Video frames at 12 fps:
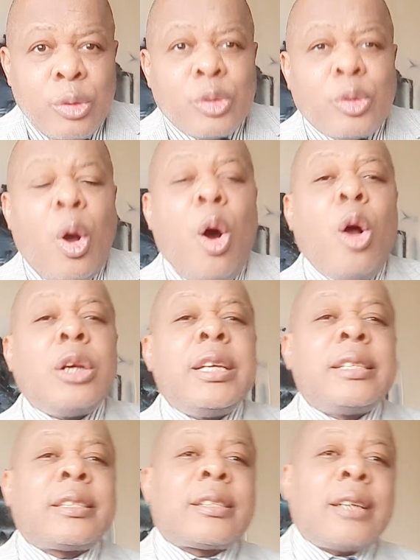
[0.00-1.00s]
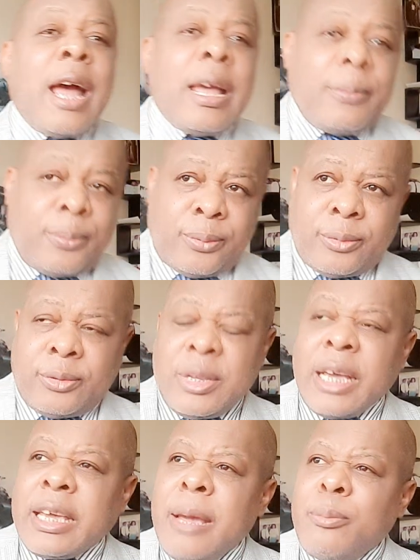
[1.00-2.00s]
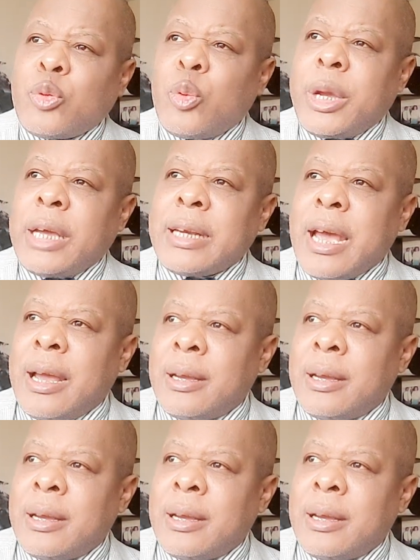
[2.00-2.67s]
So all these tribes, they came together.